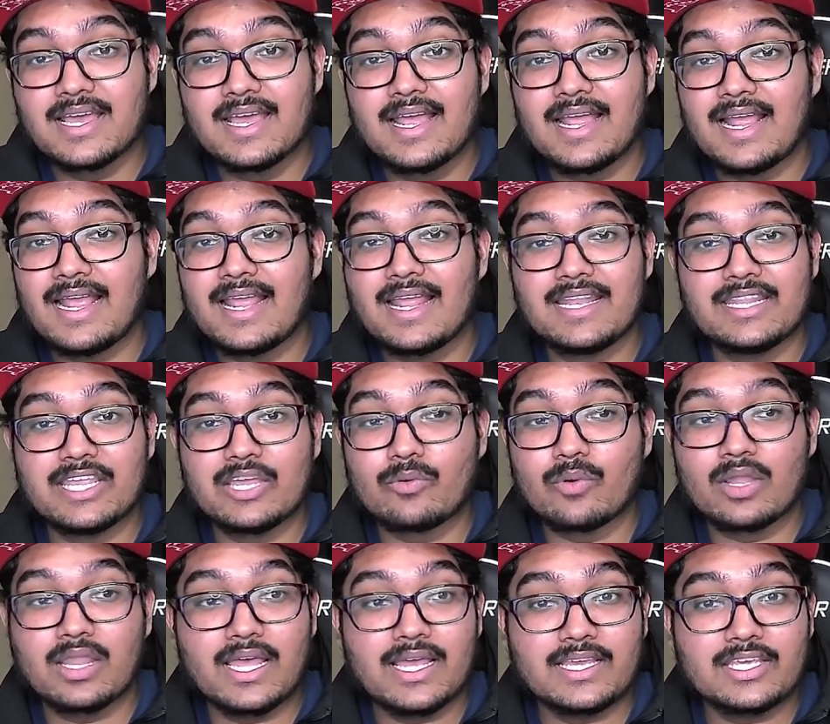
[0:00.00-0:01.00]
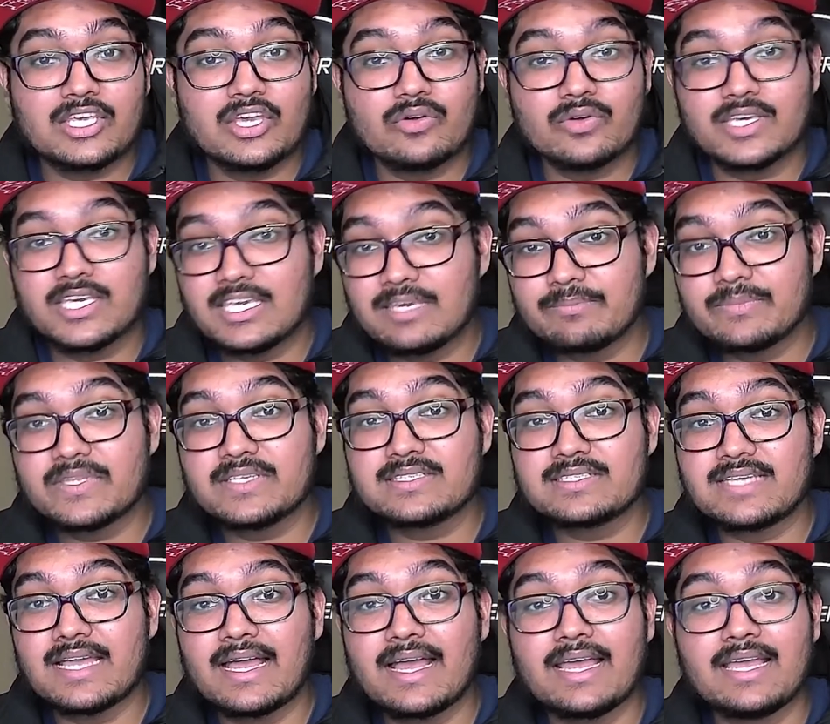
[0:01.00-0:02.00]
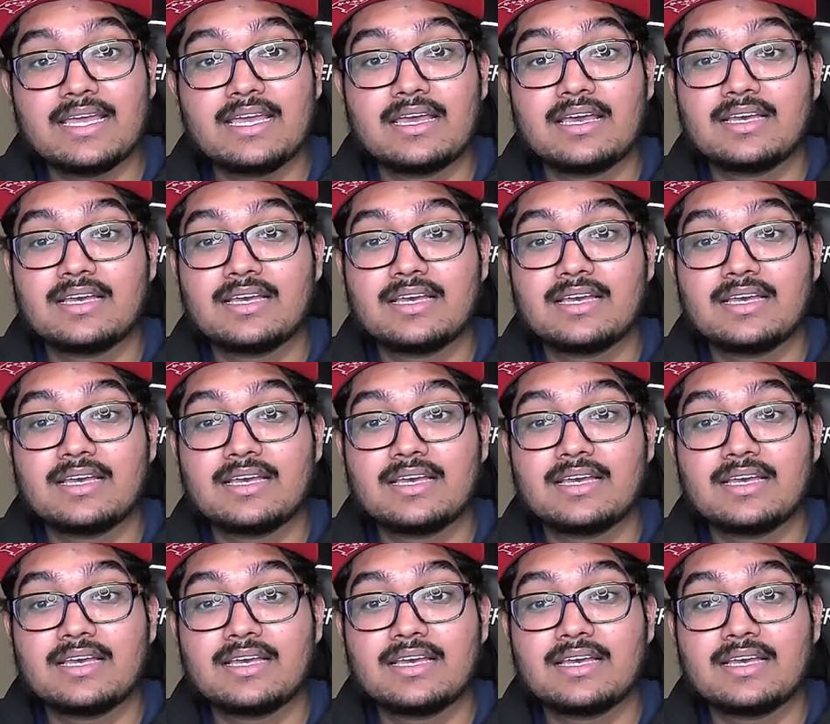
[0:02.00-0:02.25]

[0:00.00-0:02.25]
and they were like yo keep this guy